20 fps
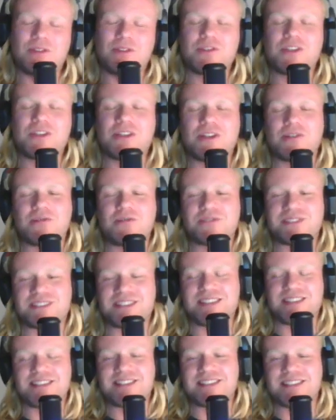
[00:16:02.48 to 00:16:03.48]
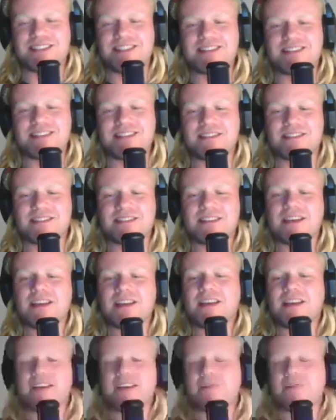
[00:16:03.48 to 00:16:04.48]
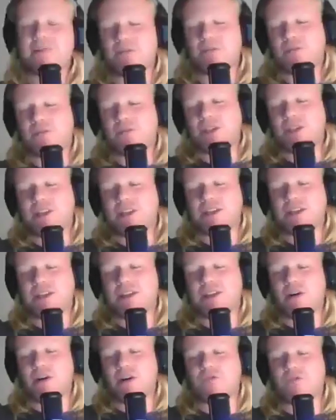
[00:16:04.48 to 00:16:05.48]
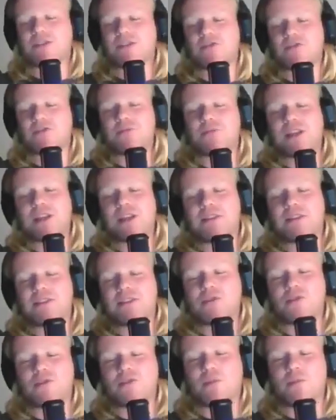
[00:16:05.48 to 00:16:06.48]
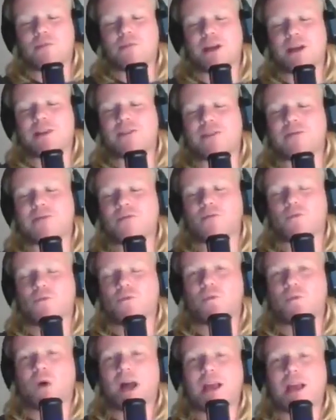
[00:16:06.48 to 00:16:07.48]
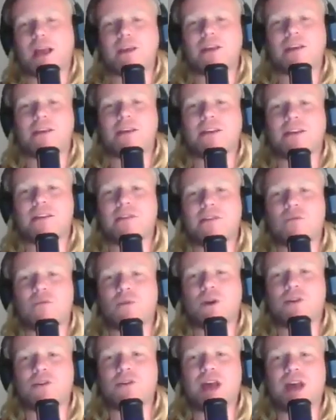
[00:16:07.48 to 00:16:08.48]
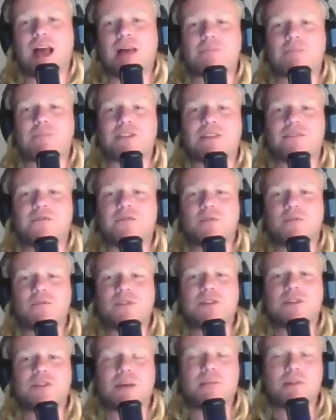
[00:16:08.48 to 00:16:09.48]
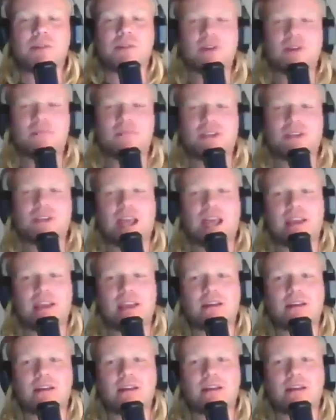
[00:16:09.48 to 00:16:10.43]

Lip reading: during those 6 seasons? Meaning, obviously you played in Europe, but why were you absent from the WNBA?